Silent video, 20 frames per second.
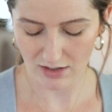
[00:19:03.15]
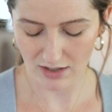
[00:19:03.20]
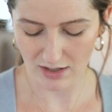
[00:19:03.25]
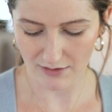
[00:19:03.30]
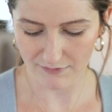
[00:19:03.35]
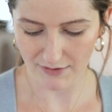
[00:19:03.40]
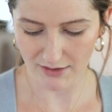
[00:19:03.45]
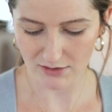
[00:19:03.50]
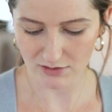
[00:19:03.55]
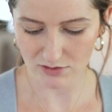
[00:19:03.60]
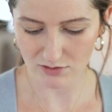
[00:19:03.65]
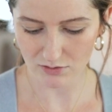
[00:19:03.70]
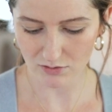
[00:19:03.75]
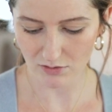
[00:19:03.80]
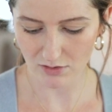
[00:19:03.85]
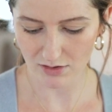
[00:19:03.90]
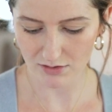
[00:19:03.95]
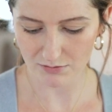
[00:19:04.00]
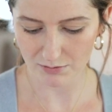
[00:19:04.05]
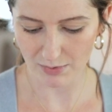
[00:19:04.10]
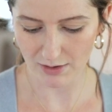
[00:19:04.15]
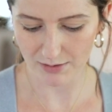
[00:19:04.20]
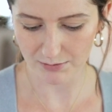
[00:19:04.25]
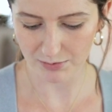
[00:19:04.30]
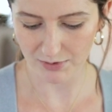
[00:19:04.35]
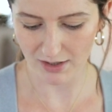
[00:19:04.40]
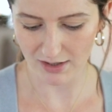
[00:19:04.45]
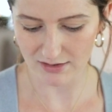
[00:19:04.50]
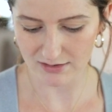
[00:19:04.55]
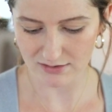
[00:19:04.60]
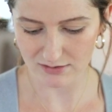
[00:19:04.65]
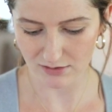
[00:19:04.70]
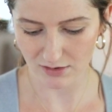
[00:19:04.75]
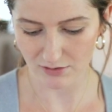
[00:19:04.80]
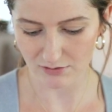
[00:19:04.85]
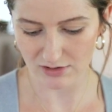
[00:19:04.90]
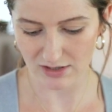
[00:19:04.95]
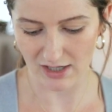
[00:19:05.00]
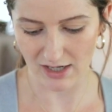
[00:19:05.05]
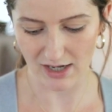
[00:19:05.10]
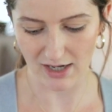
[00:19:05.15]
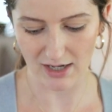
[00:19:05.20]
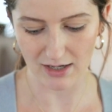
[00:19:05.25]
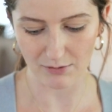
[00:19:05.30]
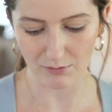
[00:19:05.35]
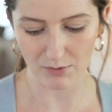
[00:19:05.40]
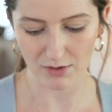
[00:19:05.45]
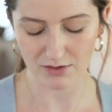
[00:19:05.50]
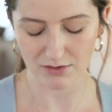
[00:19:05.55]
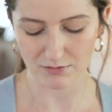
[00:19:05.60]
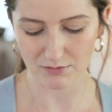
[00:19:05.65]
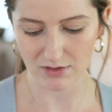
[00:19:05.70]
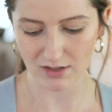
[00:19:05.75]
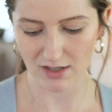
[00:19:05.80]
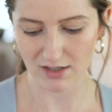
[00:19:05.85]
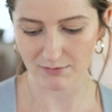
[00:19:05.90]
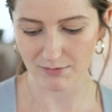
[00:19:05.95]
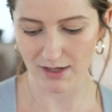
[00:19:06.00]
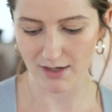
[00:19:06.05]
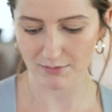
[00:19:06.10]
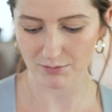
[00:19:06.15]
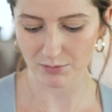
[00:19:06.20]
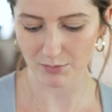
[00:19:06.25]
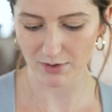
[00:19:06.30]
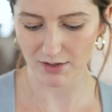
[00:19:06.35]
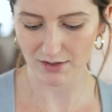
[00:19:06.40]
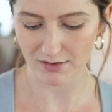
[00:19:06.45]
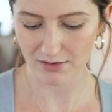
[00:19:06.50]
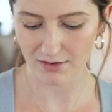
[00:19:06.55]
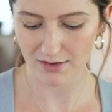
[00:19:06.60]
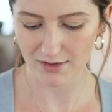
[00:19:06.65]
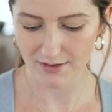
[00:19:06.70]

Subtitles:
if I sort by price low to high, what do we come up with?